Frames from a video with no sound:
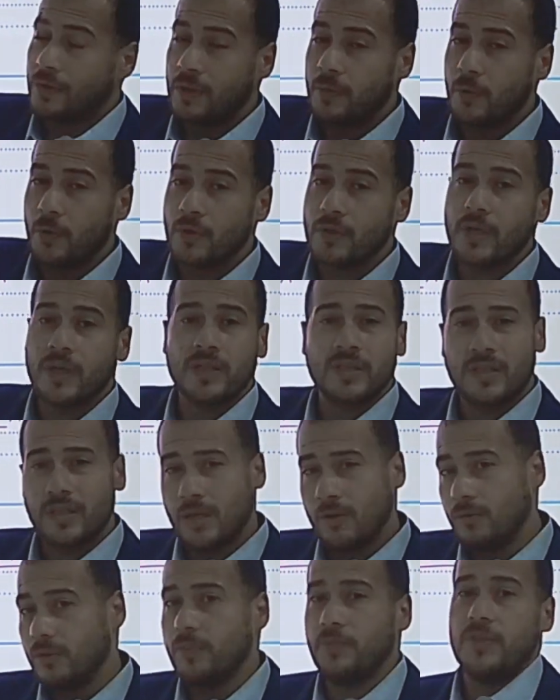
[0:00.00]
e power x, it
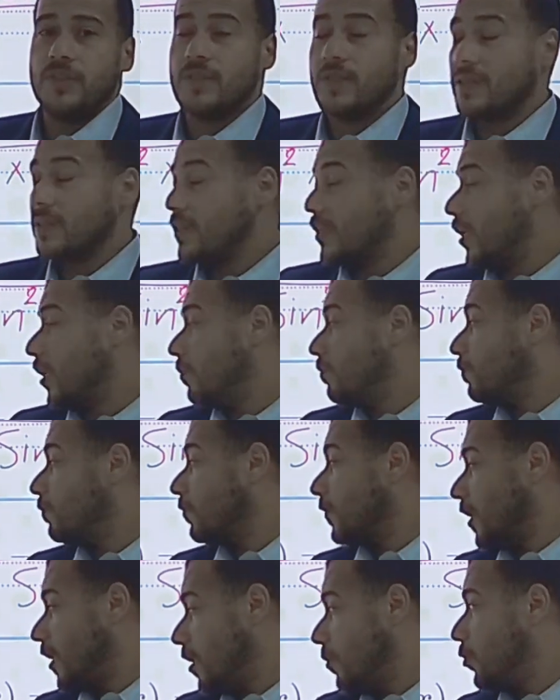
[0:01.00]
will be the
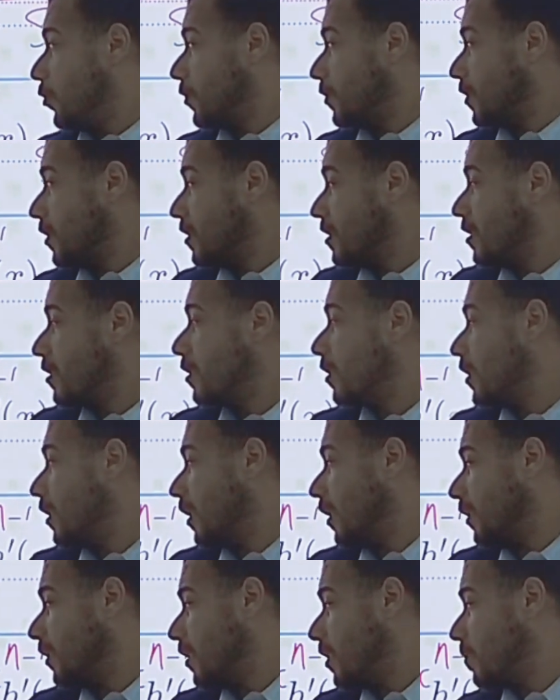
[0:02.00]
same, e power x,
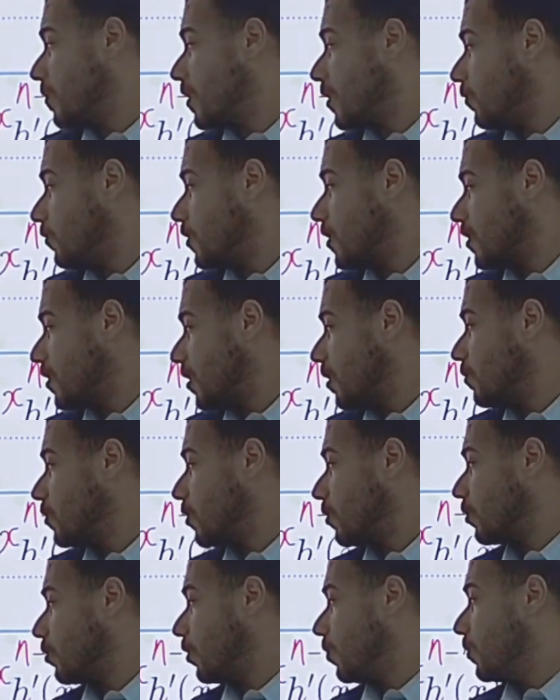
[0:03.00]
and keep 7 the same, so
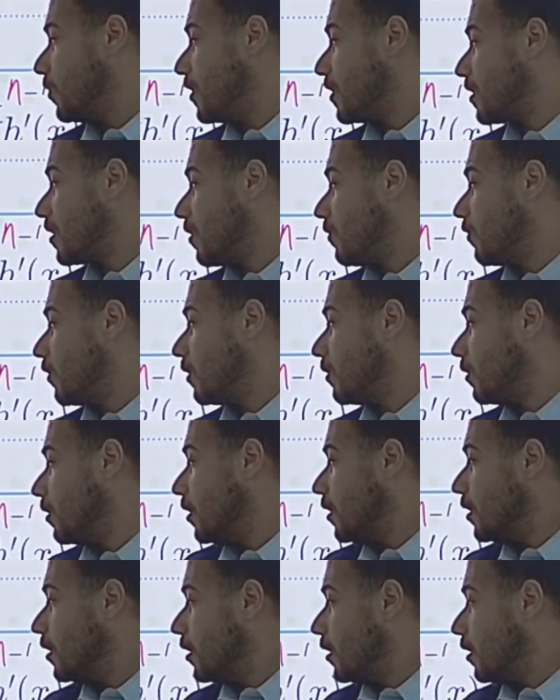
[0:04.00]
it will be
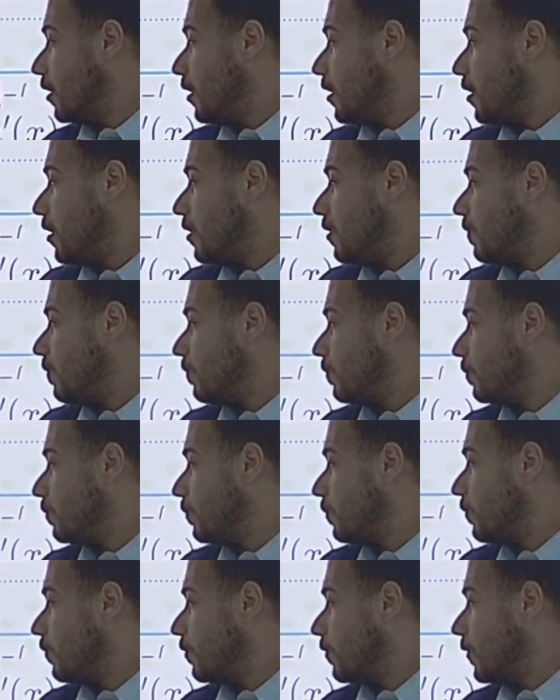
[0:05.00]
7e
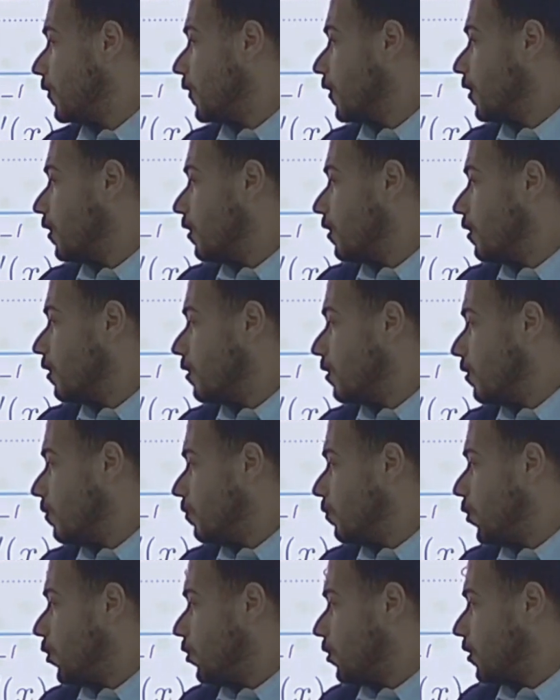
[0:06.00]

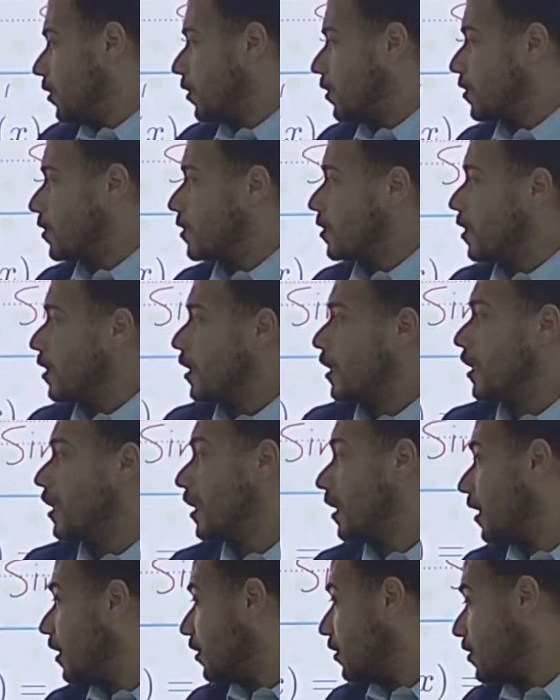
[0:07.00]
power x.
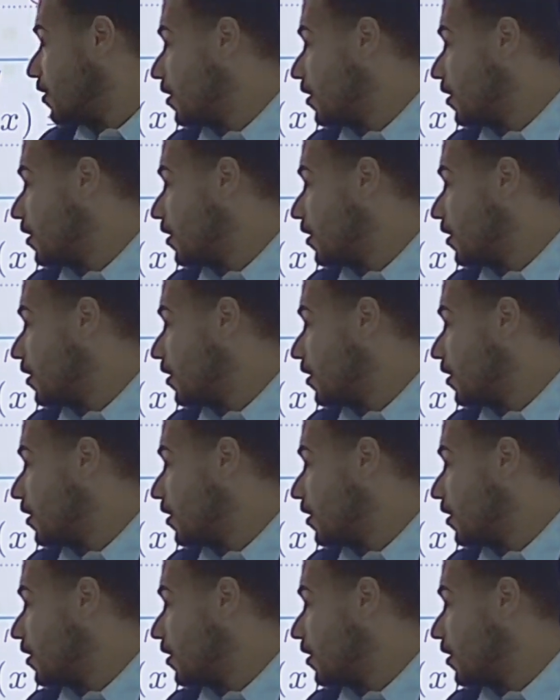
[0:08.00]
And